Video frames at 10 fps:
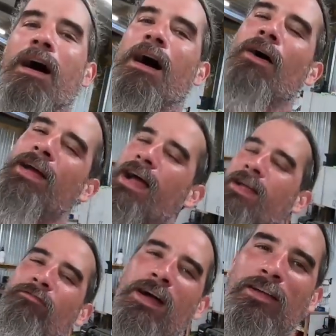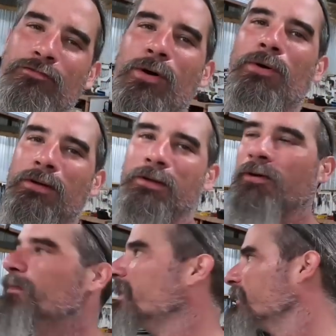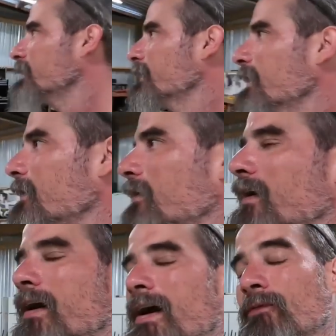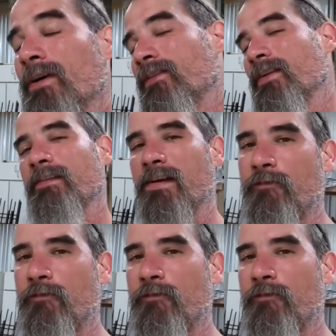Okay, fast forward a little bit. And the reason I say